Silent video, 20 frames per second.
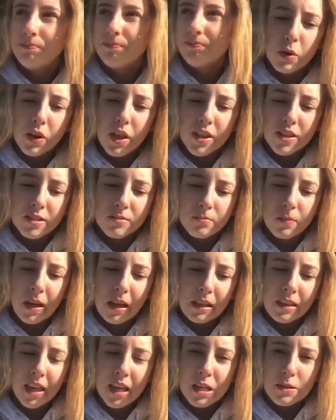but that's
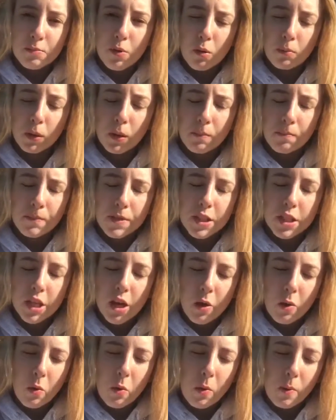my next problem.
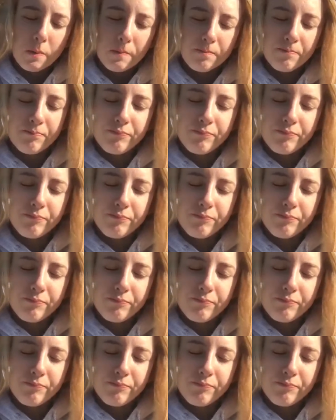So